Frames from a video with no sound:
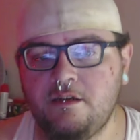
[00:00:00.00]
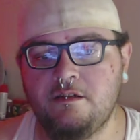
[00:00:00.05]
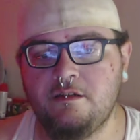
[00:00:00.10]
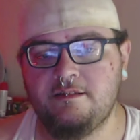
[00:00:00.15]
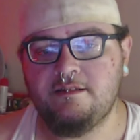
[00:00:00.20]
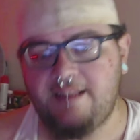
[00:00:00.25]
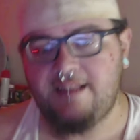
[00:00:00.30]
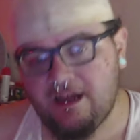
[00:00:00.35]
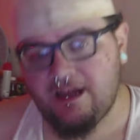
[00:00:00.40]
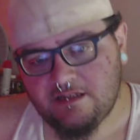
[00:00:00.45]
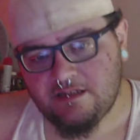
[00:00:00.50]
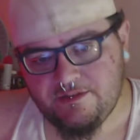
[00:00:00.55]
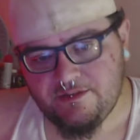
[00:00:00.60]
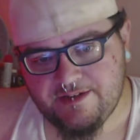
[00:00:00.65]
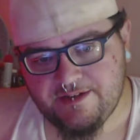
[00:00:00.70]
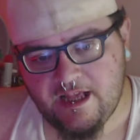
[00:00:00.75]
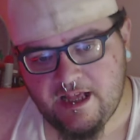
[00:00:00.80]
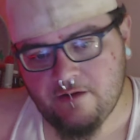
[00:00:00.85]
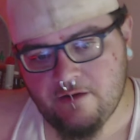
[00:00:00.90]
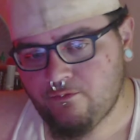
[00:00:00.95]
sign.
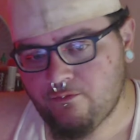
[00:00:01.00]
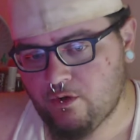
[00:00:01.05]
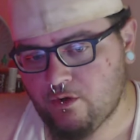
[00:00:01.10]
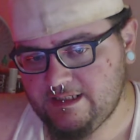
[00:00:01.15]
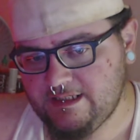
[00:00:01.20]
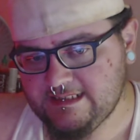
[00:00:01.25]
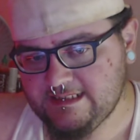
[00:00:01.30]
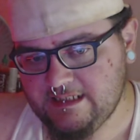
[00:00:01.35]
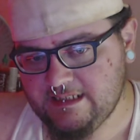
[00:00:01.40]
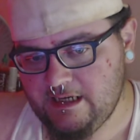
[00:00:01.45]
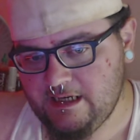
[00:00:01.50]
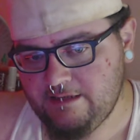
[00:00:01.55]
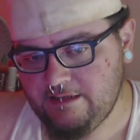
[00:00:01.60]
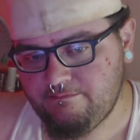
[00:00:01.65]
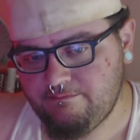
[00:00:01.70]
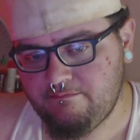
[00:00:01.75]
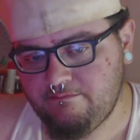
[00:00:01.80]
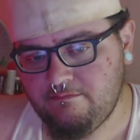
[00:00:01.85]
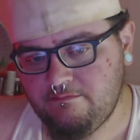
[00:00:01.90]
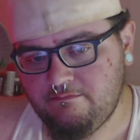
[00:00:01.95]
At the very
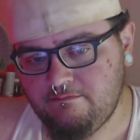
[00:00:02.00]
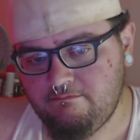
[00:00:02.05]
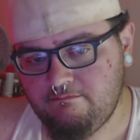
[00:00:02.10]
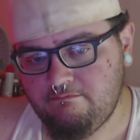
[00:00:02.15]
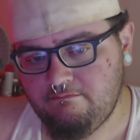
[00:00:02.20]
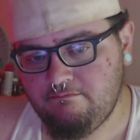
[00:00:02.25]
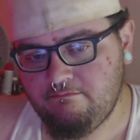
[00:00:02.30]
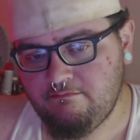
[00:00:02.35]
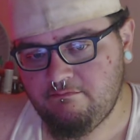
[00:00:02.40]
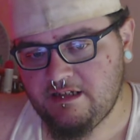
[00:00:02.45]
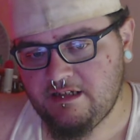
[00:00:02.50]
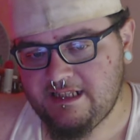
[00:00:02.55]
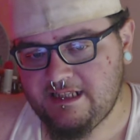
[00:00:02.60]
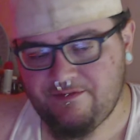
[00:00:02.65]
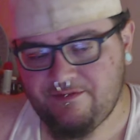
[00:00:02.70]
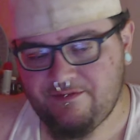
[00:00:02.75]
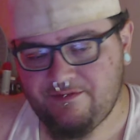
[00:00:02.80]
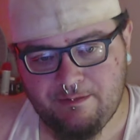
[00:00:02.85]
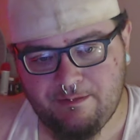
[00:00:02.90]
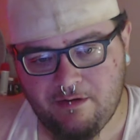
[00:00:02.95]
bottom it said, "Sorry,
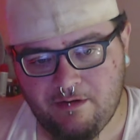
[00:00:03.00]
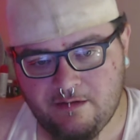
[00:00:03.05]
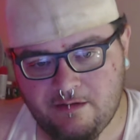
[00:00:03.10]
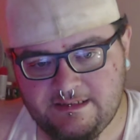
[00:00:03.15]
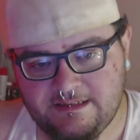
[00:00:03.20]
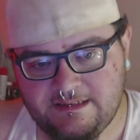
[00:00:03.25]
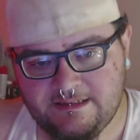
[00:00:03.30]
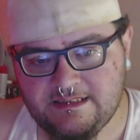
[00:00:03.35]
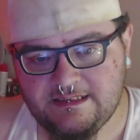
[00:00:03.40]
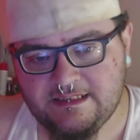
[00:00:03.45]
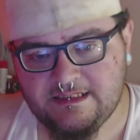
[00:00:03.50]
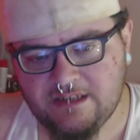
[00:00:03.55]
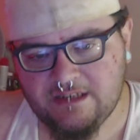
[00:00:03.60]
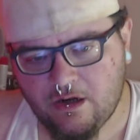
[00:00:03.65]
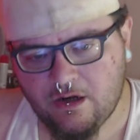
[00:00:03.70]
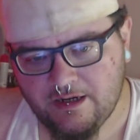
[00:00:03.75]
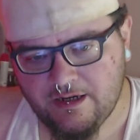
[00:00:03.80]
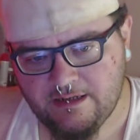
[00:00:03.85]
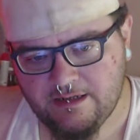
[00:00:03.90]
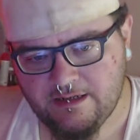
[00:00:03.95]
was something we
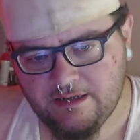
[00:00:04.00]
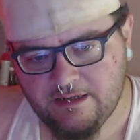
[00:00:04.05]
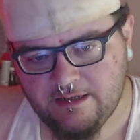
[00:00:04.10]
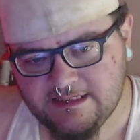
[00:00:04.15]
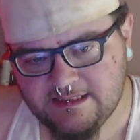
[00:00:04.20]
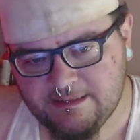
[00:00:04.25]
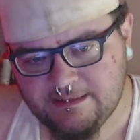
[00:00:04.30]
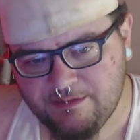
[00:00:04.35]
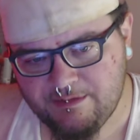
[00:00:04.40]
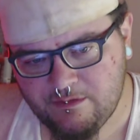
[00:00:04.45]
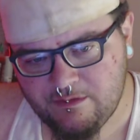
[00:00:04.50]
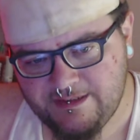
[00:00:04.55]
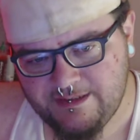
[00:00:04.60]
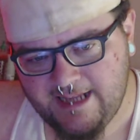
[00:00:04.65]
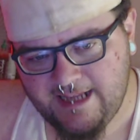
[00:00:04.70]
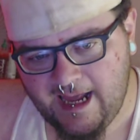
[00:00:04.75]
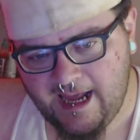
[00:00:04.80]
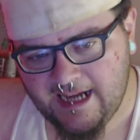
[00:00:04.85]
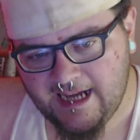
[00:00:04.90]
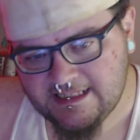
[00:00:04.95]
taxed?"
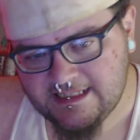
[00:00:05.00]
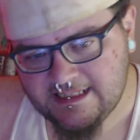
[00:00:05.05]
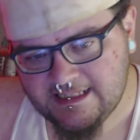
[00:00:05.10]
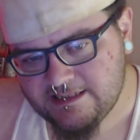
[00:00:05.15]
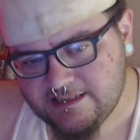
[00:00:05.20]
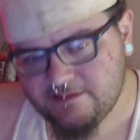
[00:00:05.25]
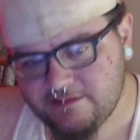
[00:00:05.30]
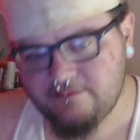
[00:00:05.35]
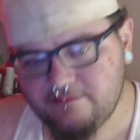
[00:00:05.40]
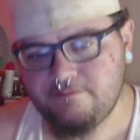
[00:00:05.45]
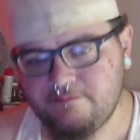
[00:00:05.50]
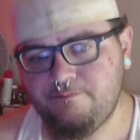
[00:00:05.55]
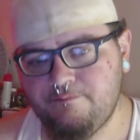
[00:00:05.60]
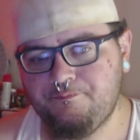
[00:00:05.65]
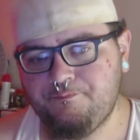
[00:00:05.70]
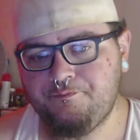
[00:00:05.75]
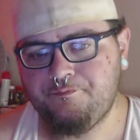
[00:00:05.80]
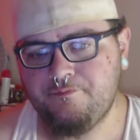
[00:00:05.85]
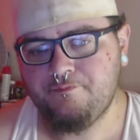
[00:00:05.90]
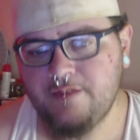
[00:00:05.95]
Yes,
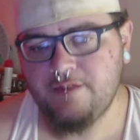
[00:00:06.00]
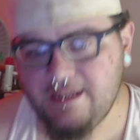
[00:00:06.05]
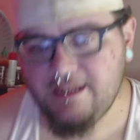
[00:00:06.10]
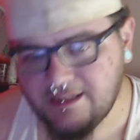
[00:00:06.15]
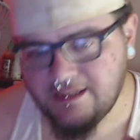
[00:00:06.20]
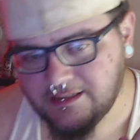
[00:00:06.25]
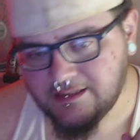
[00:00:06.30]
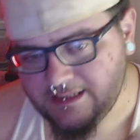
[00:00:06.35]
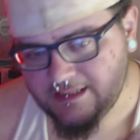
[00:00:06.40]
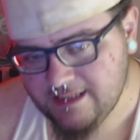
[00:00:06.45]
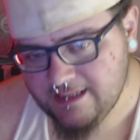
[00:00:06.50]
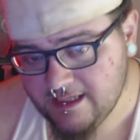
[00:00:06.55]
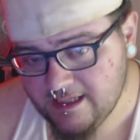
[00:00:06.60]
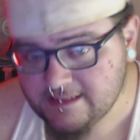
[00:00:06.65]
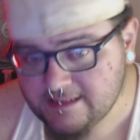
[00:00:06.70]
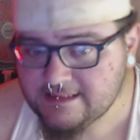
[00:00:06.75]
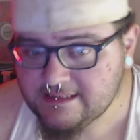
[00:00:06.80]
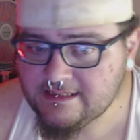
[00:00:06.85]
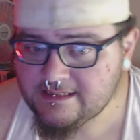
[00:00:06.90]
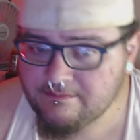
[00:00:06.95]
motherfucker, it
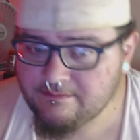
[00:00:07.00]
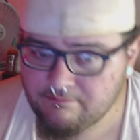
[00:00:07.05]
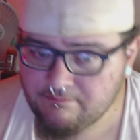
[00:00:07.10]
was.